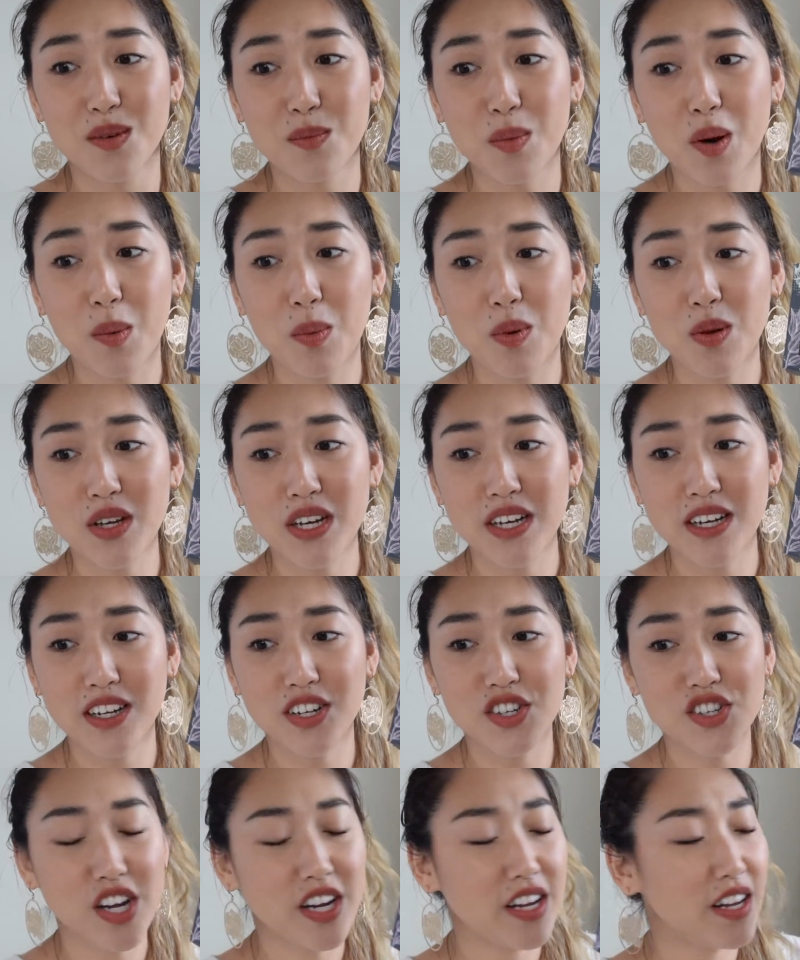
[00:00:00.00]
purpley
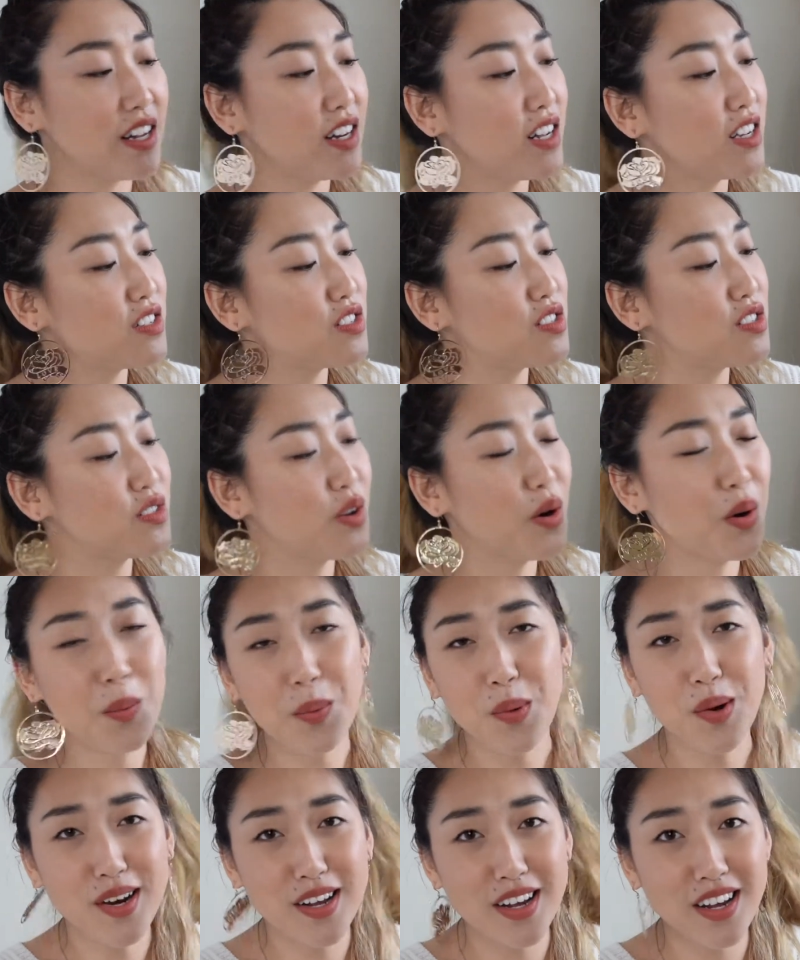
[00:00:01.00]
shade, so
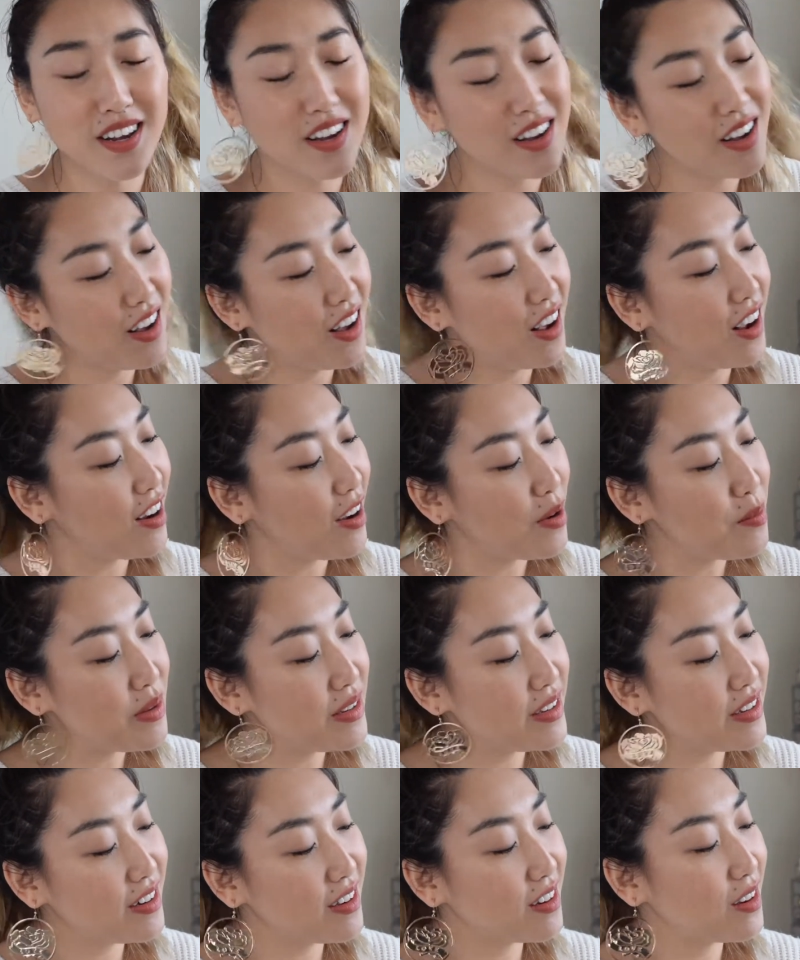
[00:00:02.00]
pretty. I
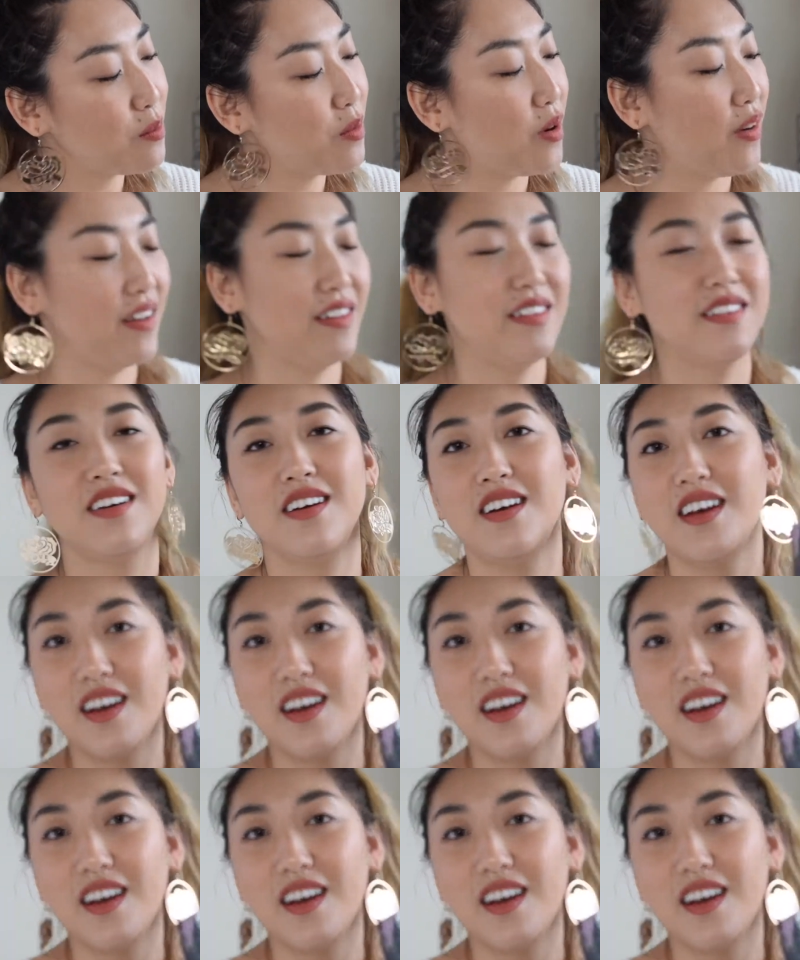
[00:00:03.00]
mean, come on.